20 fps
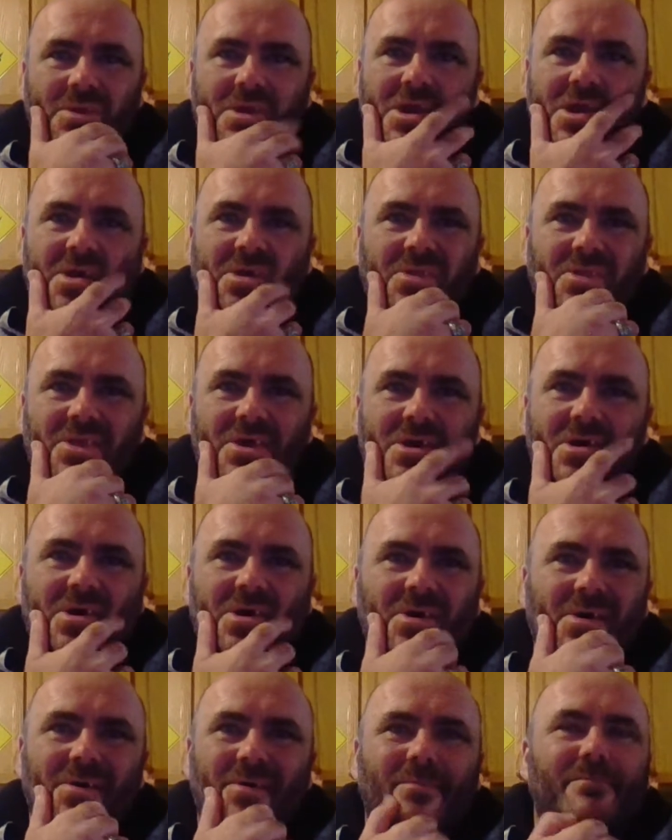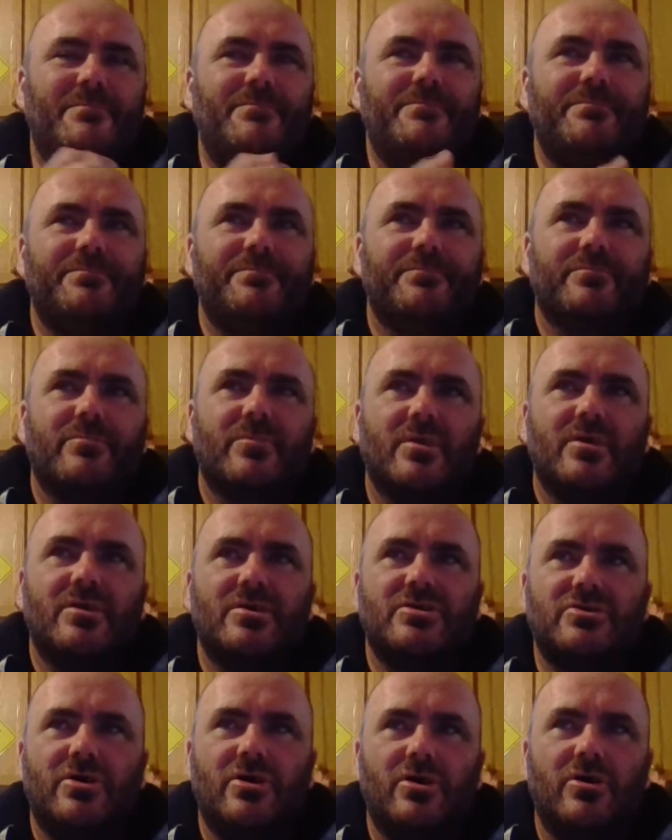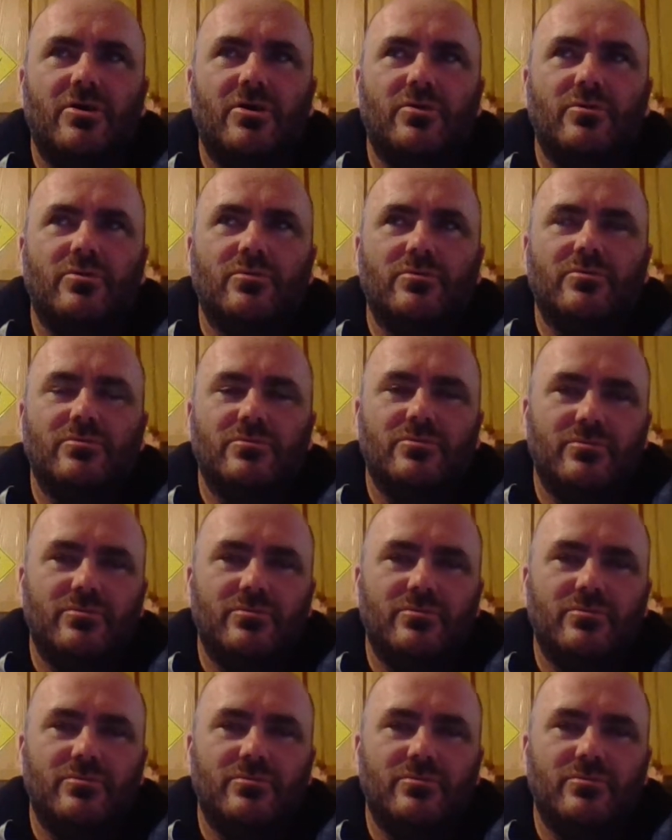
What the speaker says: And so